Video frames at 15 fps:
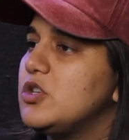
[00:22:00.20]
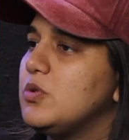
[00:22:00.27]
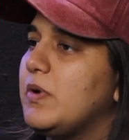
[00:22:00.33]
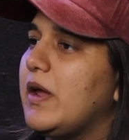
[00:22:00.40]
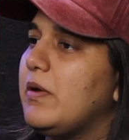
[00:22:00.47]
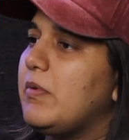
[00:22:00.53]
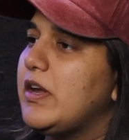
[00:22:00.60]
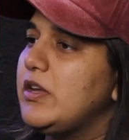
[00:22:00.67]
a
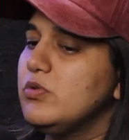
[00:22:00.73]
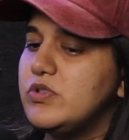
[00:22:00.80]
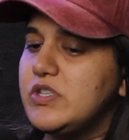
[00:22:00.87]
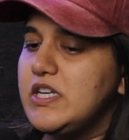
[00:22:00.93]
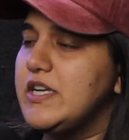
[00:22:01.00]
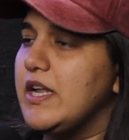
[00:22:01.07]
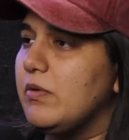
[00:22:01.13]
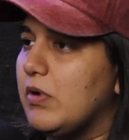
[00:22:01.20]
way where you
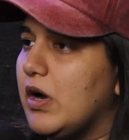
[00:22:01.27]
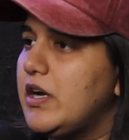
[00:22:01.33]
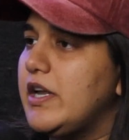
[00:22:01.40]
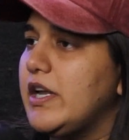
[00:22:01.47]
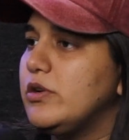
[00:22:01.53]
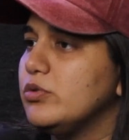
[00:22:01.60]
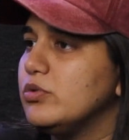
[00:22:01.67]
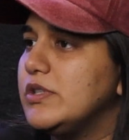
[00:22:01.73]
see day 1,
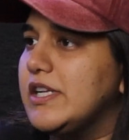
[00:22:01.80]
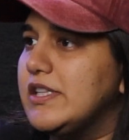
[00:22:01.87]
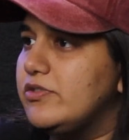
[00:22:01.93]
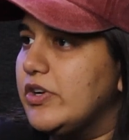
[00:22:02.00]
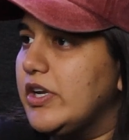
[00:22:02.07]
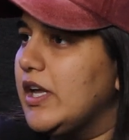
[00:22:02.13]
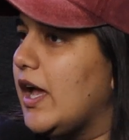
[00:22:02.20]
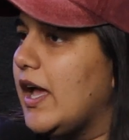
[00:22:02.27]
day 2, day
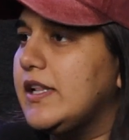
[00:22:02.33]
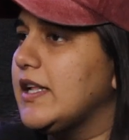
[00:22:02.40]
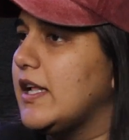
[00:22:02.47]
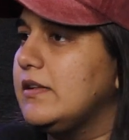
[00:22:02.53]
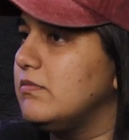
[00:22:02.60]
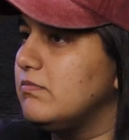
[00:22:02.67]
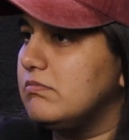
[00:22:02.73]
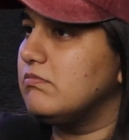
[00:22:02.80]
3, and
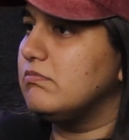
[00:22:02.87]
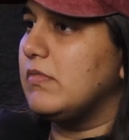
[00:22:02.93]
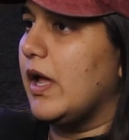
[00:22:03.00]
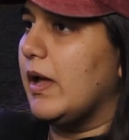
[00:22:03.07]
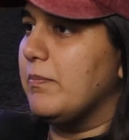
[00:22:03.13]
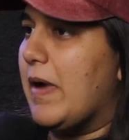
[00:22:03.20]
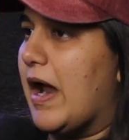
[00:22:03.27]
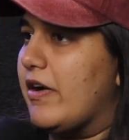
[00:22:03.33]
then
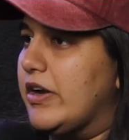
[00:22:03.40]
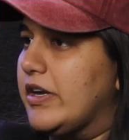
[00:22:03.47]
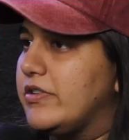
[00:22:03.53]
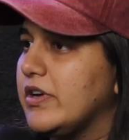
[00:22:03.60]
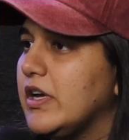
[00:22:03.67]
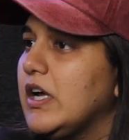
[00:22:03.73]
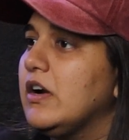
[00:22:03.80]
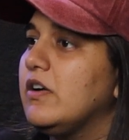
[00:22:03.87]
married,
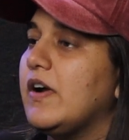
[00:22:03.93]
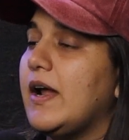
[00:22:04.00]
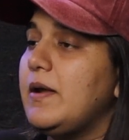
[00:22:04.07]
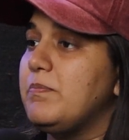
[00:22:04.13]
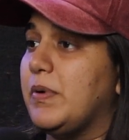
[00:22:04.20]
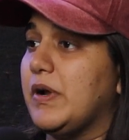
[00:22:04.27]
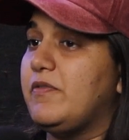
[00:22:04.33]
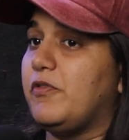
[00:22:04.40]

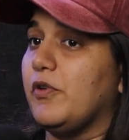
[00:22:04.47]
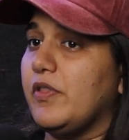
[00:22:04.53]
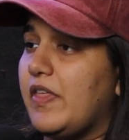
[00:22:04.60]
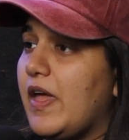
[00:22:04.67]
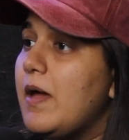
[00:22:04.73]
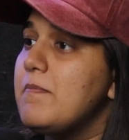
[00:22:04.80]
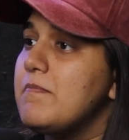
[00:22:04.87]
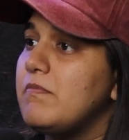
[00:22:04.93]
right? But for
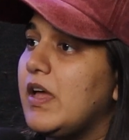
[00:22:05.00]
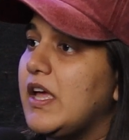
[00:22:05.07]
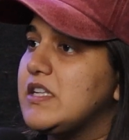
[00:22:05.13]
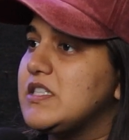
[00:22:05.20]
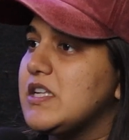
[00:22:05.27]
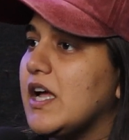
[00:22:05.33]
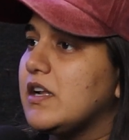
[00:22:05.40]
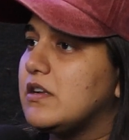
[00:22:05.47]
them,
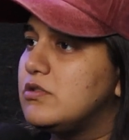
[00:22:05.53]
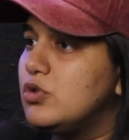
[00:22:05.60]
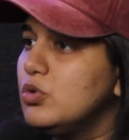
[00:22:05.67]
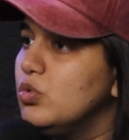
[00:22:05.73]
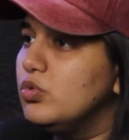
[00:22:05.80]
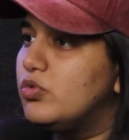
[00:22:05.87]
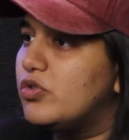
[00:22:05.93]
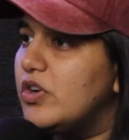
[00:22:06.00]
it's like
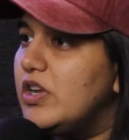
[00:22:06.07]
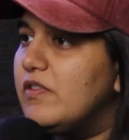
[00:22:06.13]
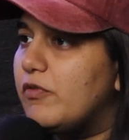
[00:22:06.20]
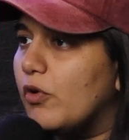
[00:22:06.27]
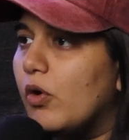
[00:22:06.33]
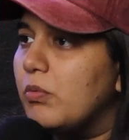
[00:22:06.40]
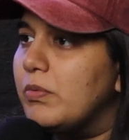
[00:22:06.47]
2, 3, 4